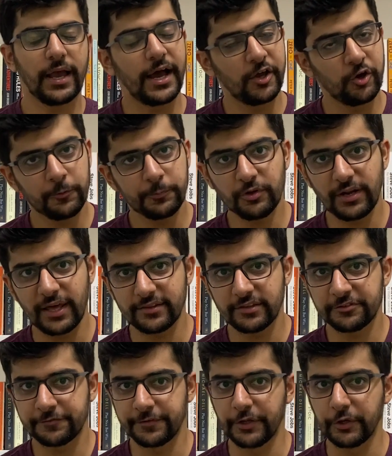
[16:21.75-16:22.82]
I hope you
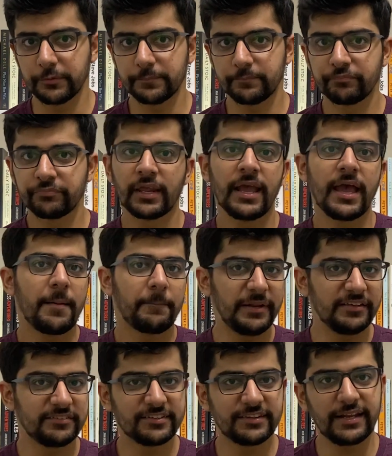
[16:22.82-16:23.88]
like this video.
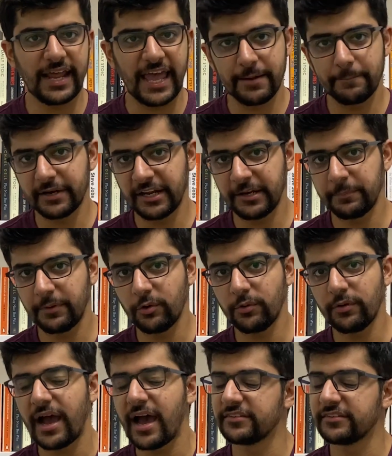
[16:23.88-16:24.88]
Please hit the like button below,